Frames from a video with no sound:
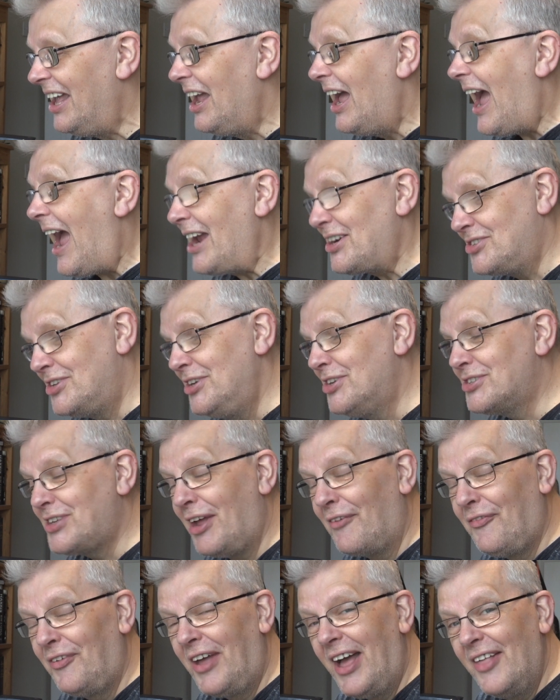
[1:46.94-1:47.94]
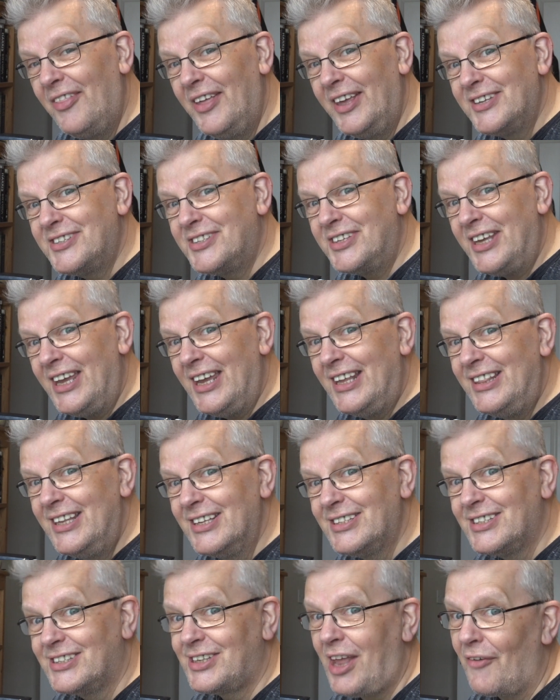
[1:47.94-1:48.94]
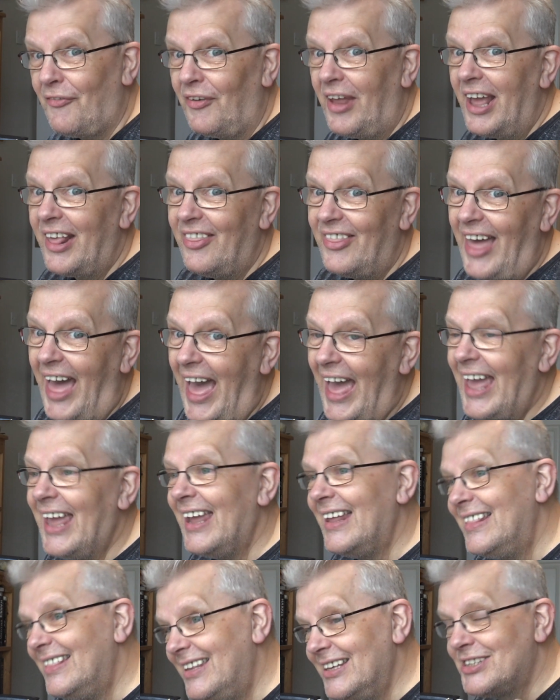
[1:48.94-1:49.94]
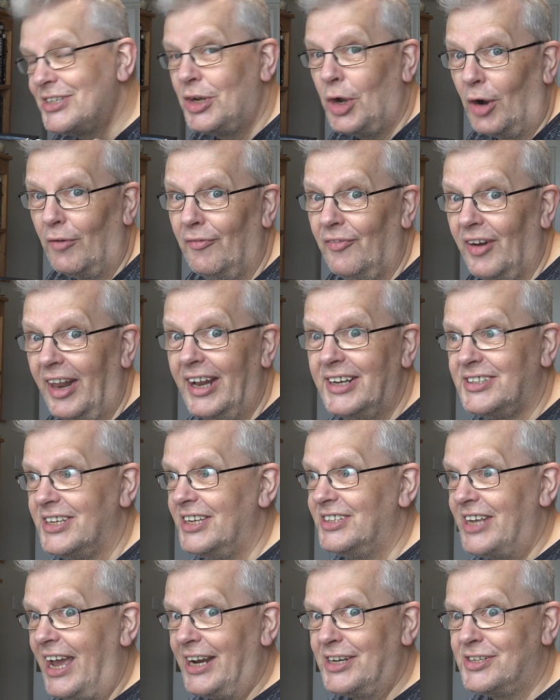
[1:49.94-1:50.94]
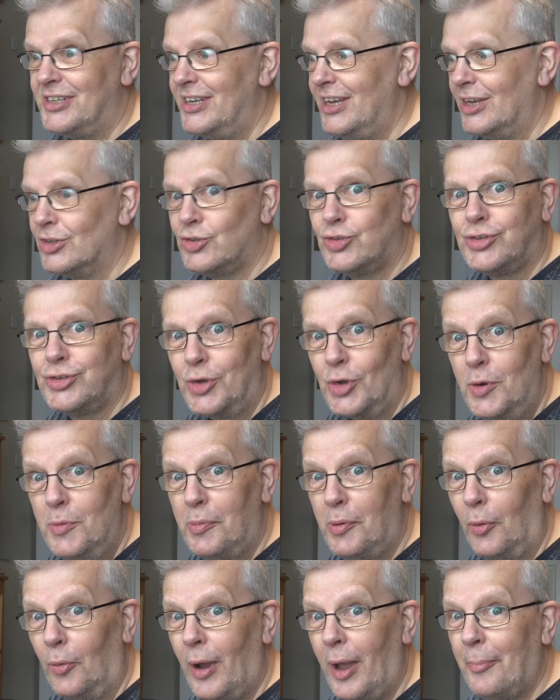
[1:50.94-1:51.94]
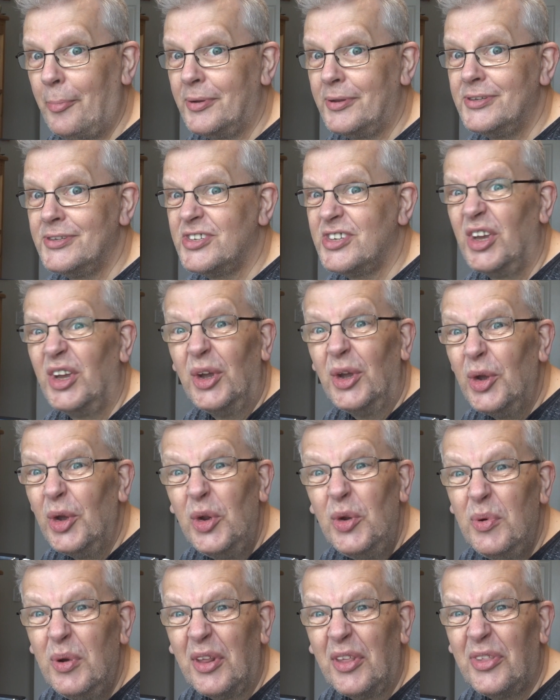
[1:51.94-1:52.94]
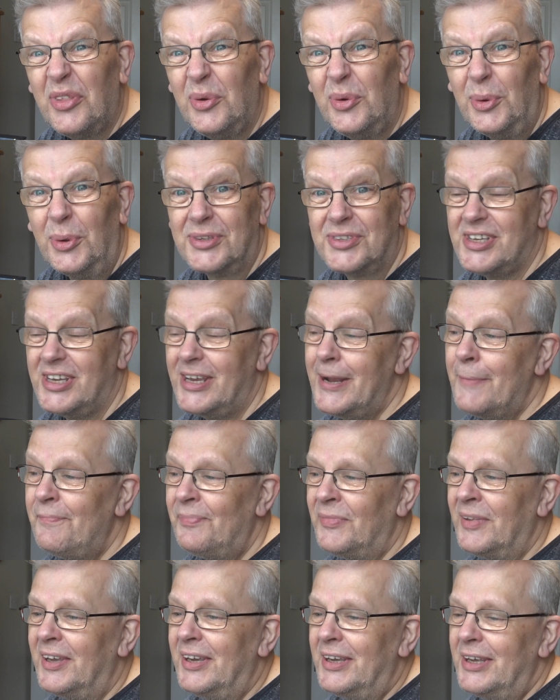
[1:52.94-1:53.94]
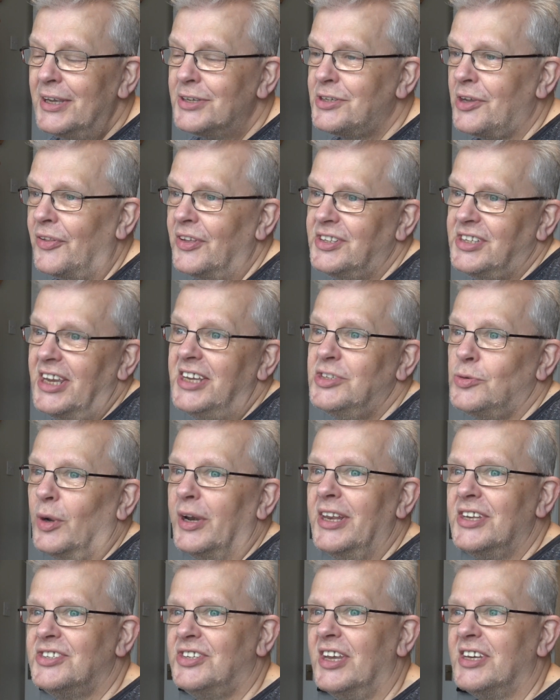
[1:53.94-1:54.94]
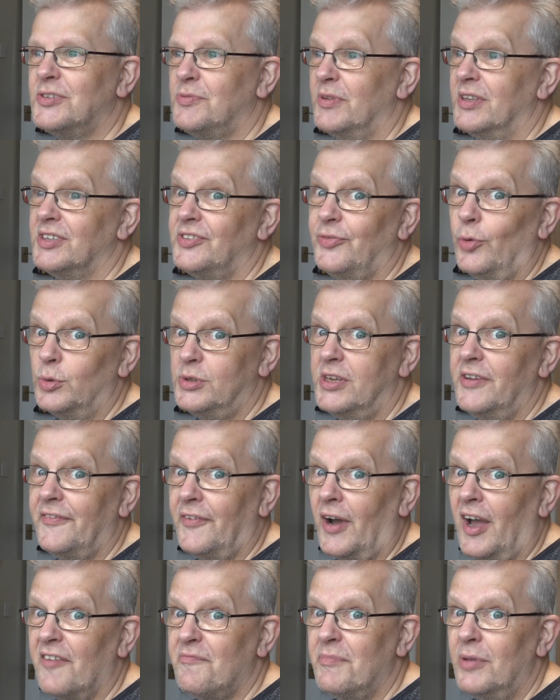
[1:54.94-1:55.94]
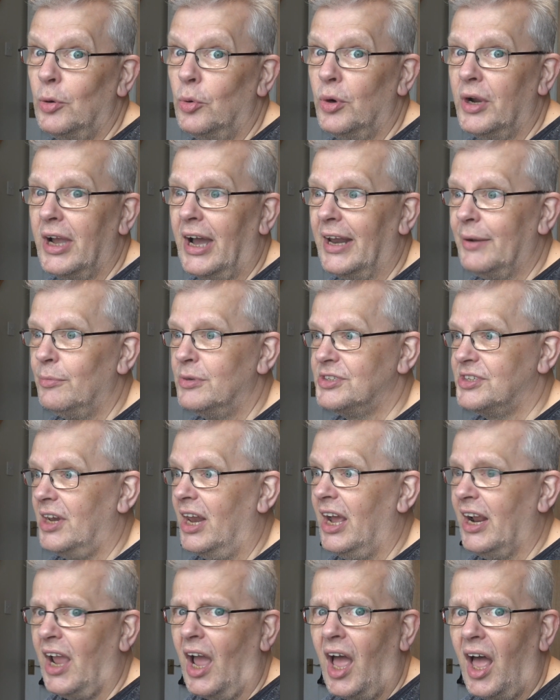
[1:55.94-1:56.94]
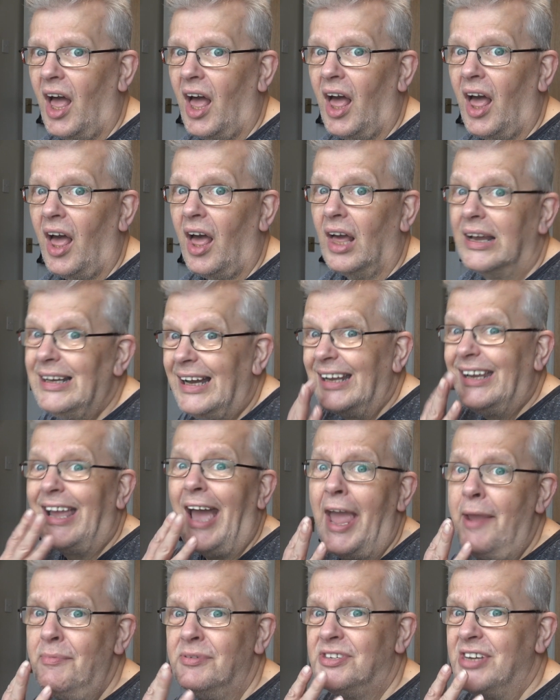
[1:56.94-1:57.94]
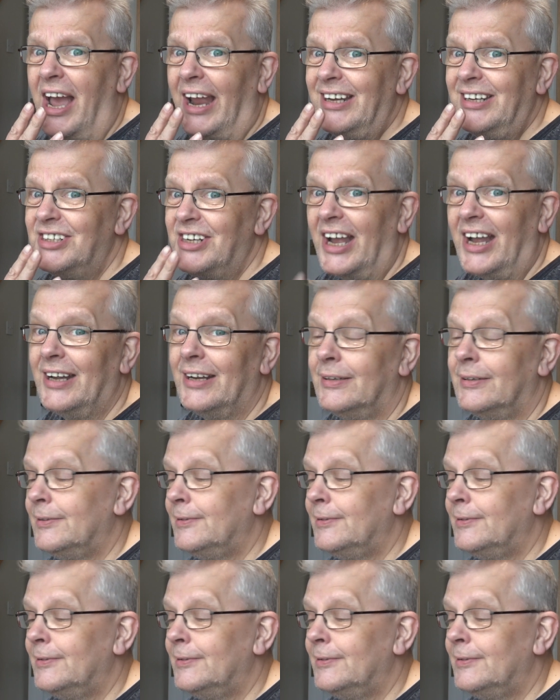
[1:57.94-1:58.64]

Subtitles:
Actually, stuff like that in this conflict is actually super weapons. Who would have thought it? So the T-26 with this 45mm gun was like, oh, a game changer.